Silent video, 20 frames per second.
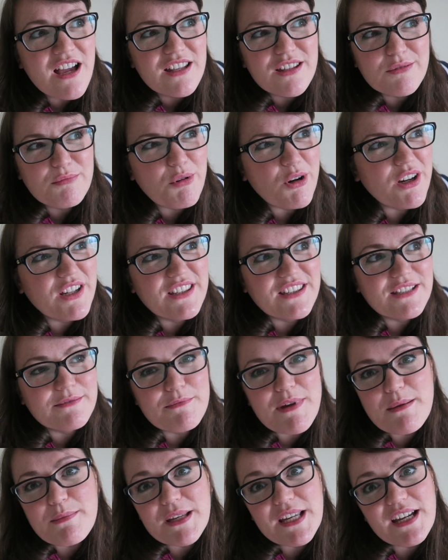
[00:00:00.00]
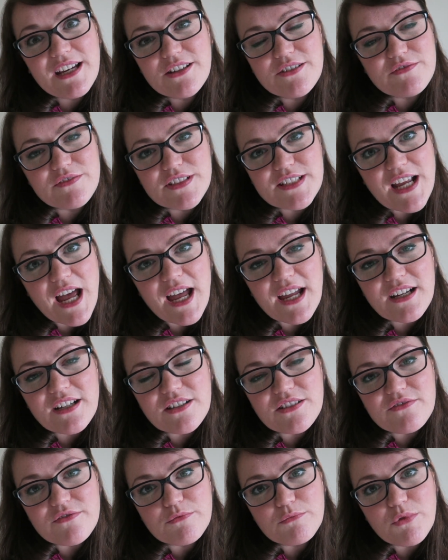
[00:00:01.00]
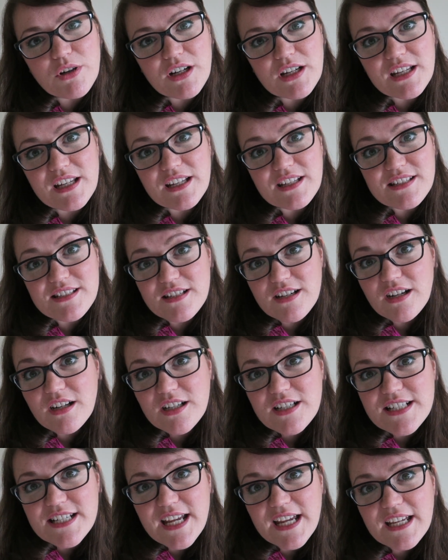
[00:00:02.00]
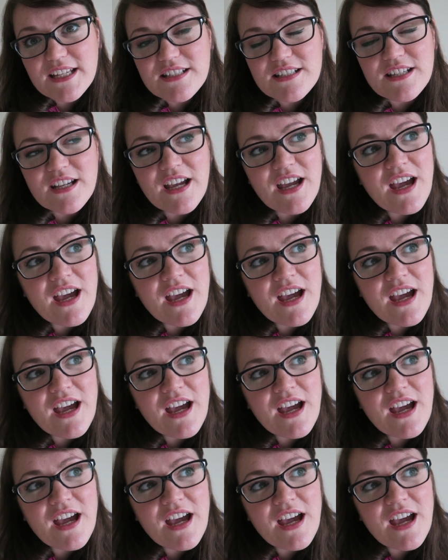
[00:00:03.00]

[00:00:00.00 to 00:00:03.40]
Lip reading: the point that maybe I'd retired from working as an architect.